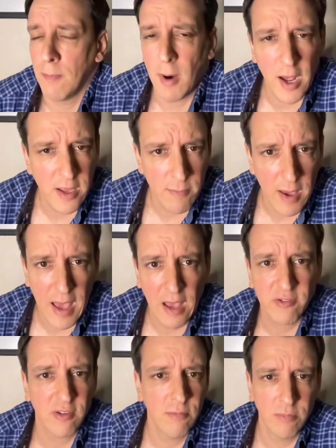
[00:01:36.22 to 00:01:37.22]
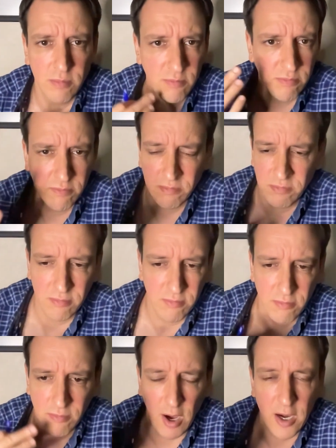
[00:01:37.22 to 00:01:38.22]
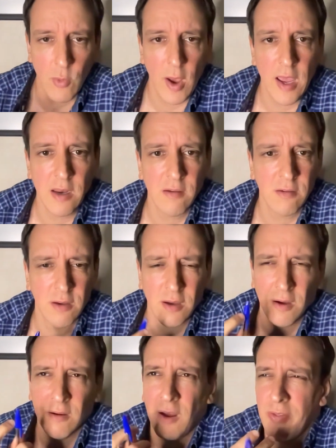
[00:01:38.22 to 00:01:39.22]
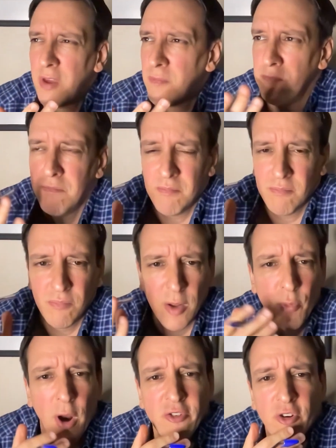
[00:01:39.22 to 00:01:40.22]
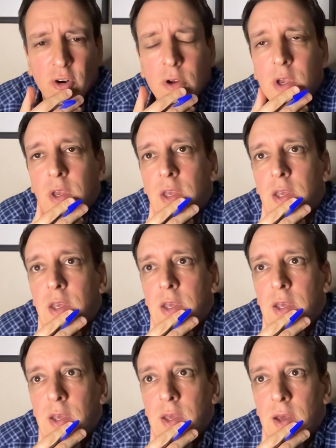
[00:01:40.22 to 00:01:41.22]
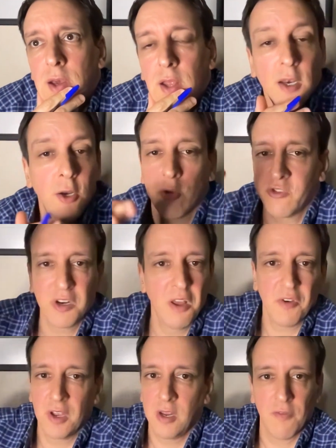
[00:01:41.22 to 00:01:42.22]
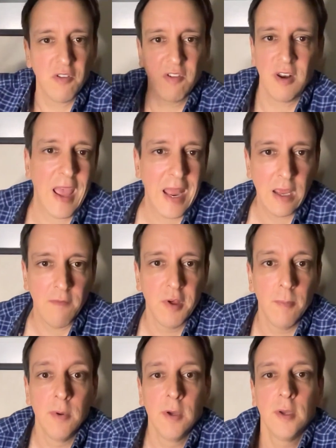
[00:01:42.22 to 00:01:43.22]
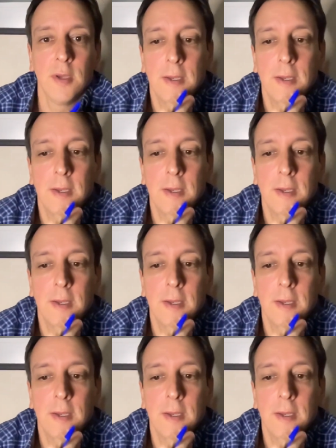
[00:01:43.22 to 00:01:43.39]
body mass and body weight, I think blood pressure. No significant difference in any of them.